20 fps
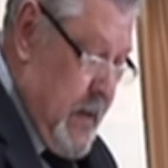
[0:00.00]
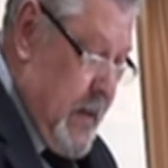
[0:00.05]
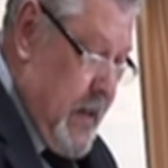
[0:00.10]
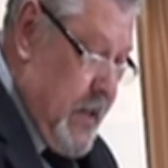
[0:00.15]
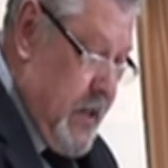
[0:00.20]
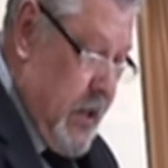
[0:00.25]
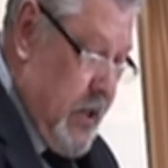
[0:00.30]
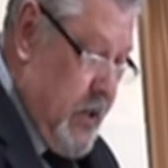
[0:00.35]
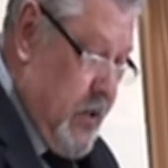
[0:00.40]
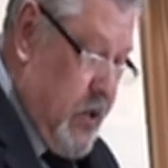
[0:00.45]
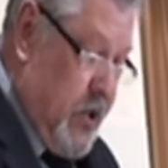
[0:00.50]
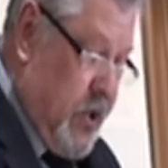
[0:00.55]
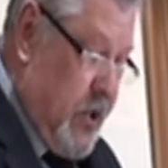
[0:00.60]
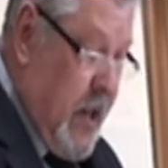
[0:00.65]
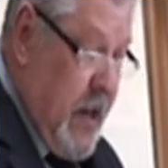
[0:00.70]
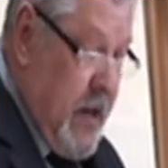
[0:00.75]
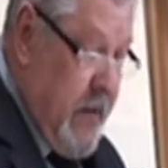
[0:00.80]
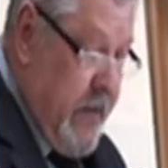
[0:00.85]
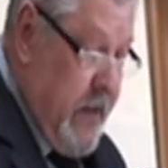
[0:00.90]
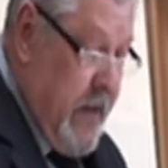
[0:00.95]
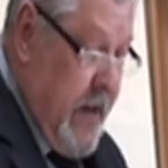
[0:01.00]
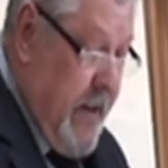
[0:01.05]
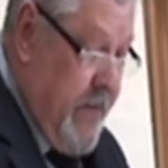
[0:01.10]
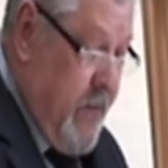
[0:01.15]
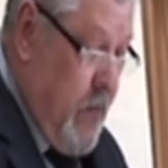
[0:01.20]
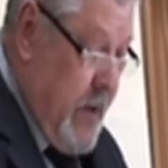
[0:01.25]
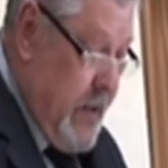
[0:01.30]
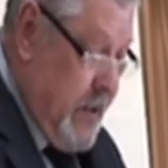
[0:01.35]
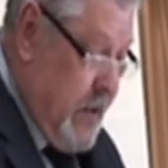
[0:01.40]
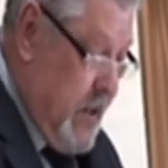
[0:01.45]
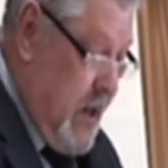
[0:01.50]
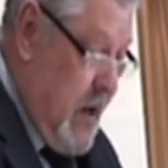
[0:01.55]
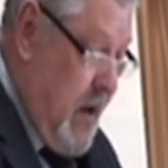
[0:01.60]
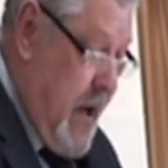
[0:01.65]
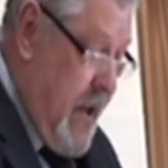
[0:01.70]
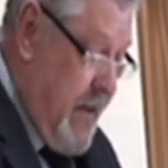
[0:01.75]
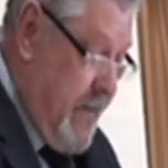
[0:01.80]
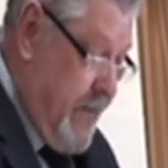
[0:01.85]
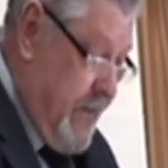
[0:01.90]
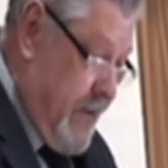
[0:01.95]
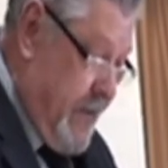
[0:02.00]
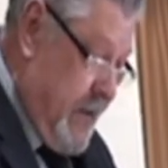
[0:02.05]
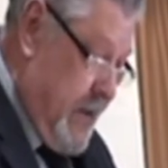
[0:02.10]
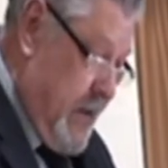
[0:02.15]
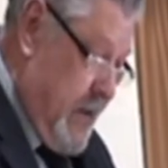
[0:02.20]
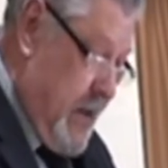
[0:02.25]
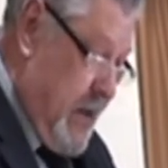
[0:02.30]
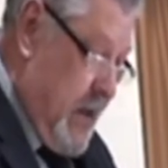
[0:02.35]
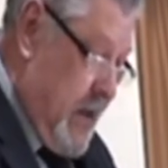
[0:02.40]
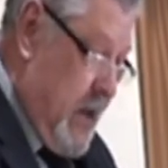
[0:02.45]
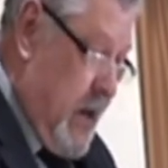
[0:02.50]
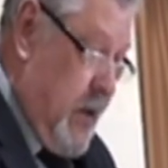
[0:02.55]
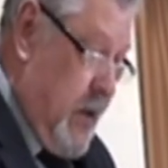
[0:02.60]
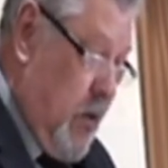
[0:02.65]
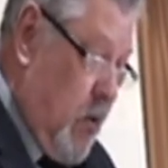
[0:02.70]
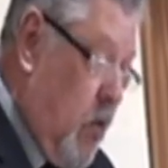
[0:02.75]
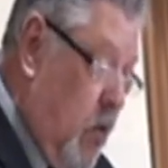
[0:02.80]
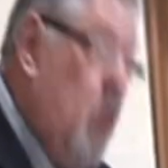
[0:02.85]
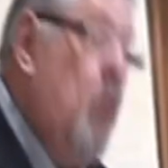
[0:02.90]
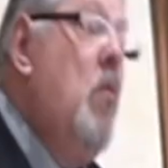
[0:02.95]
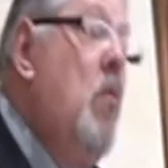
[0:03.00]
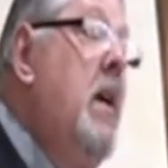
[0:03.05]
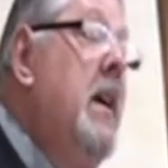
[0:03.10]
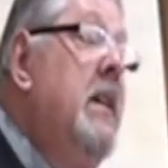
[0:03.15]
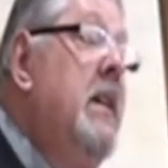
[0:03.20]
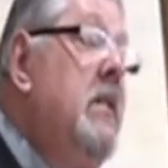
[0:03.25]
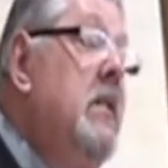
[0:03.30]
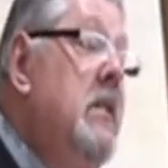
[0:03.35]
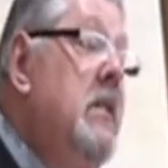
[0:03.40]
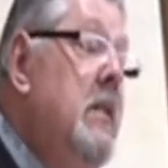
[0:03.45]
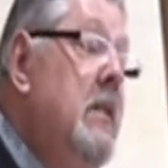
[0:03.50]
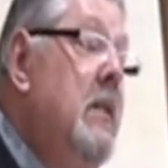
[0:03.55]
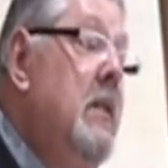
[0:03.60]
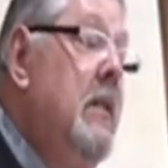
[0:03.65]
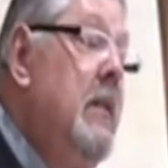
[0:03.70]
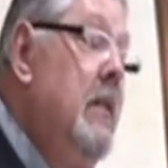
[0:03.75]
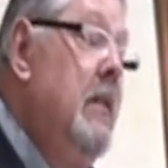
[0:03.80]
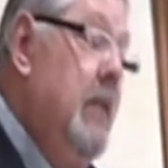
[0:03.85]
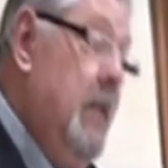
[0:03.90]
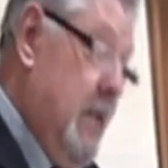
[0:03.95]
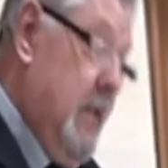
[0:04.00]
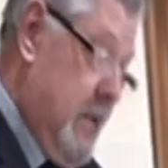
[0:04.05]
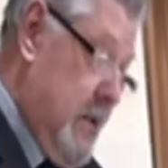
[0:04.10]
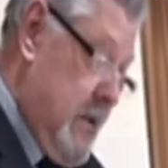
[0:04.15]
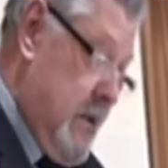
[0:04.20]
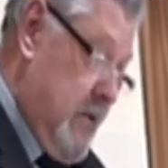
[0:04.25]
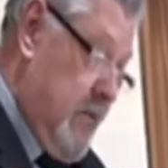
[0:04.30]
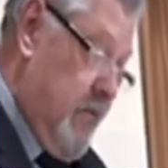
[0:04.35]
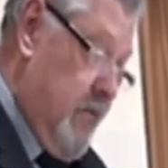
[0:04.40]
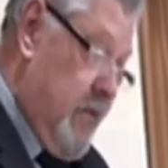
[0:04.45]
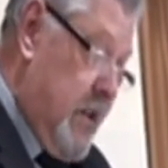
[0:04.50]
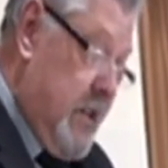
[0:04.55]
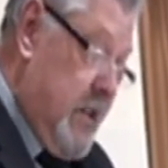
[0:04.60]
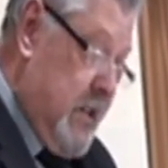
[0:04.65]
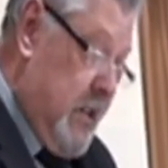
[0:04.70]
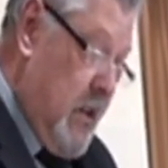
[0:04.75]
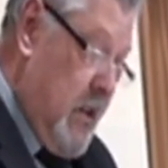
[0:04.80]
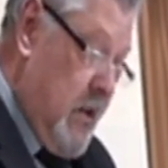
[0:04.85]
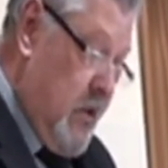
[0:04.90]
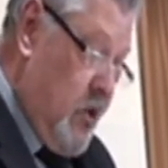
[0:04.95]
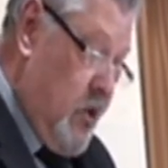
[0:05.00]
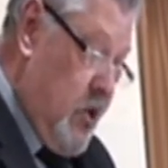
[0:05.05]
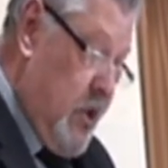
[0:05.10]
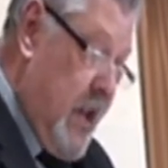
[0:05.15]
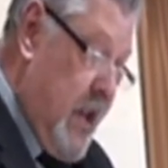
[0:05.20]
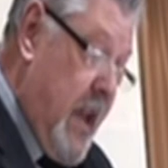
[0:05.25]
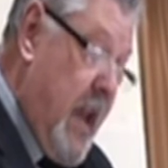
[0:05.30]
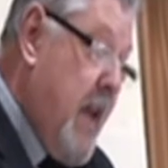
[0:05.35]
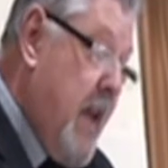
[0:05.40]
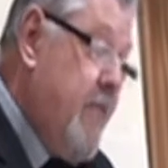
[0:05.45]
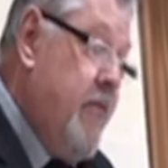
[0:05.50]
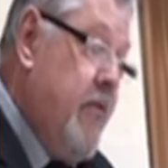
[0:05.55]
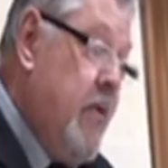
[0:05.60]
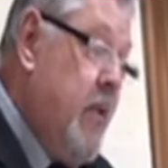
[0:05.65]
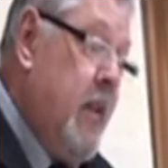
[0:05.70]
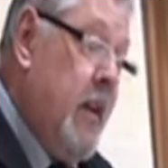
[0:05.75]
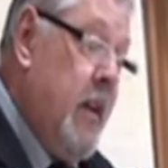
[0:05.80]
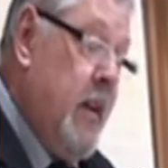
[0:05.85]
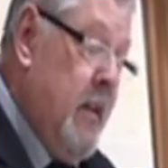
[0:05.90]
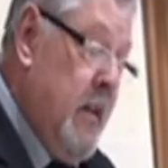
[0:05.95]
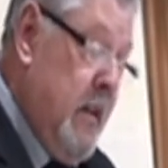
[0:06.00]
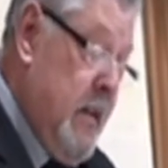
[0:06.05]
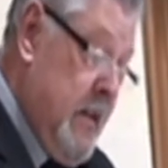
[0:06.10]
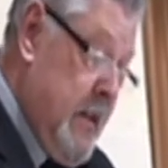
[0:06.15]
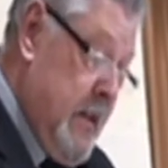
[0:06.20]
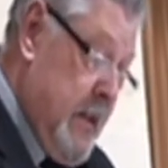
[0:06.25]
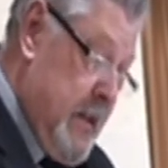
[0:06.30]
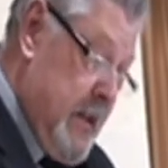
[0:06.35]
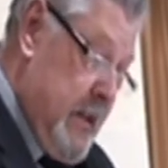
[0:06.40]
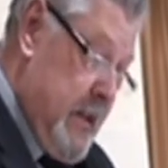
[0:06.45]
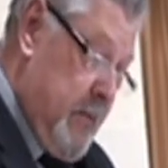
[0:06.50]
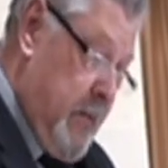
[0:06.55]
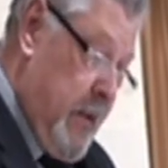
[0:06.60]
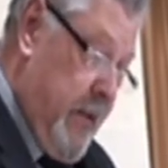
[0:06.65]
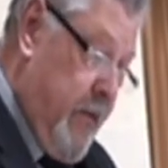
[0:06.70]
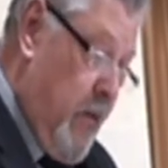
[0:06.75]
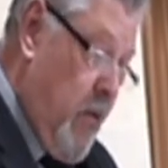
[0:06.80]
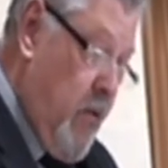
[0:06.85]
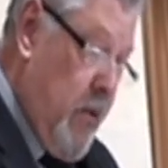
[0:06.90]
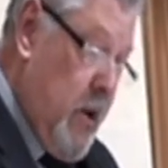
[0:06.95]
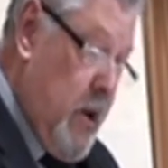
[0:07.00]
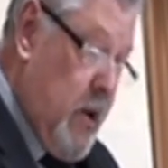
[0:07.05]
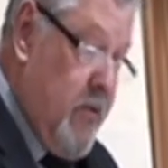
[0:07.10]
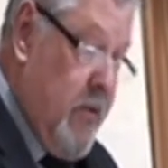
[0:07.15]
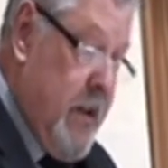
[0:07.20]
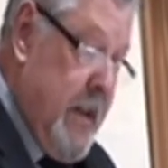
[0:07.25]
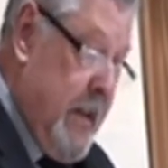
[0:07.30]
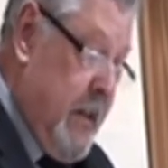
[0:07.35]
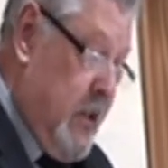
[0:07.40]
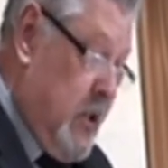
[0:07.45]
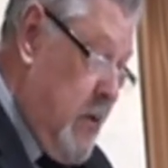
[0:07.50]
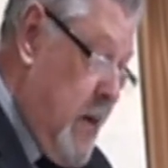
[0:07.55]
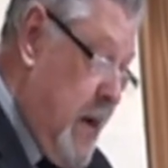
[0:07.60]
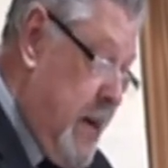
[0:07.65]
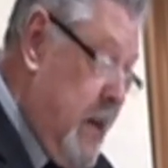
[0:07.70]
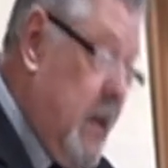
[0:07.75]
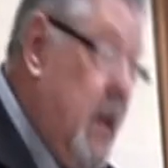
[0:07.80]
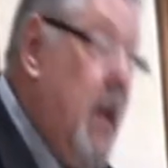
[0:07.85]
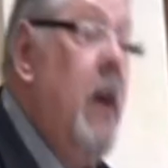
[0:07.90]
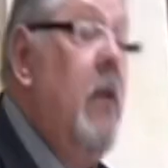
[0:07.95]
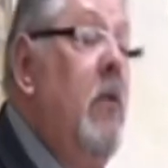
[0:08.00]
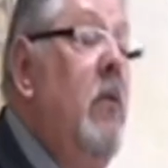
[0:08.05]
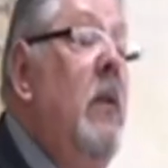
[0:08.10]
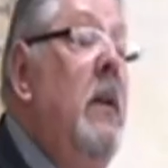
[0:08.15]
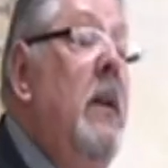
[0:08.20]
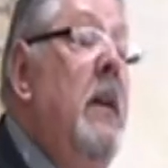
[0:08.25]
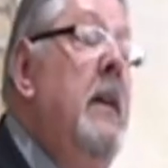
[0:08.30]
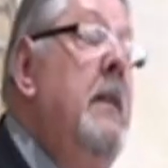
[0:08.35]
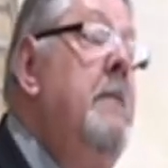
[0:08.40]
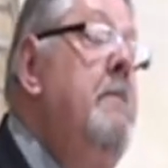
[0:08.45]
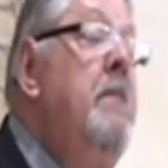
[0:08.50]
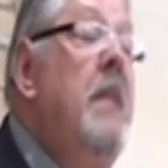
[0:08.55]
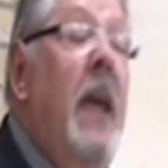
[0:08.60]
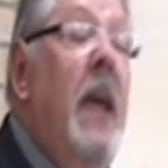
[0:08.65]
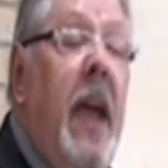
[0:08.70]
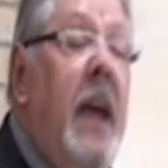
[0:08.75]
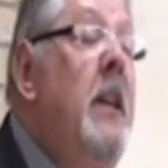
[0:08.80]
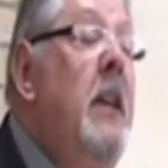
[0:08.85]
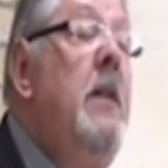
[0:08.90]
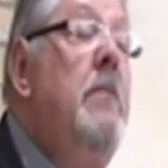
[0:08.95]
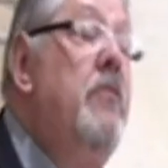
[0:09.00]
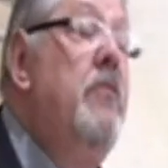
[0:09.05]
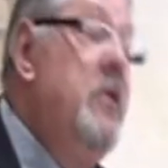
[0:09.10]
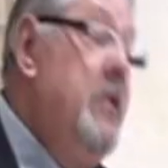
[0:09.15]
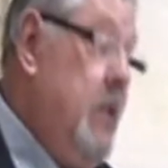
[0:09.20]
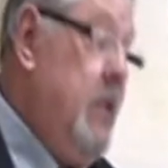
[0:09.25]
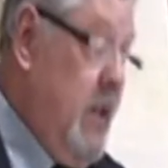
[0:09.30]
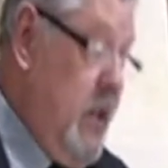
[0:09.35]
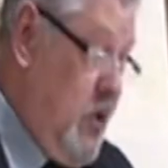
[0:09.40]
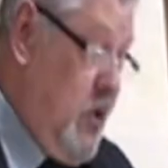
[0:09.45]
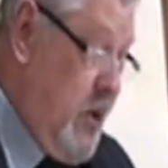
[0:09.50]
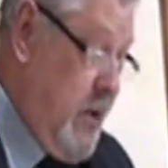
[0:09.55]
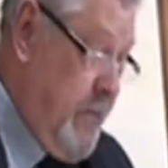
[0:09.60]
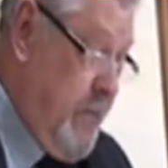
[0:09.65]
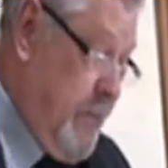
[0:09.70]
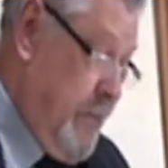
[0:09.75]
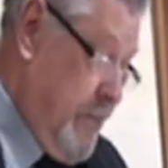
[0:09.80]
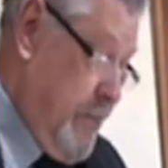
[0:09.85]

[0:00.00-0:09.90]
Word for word: as it could save a loved one's life. And always research everything before agreeing to undergo any procedure.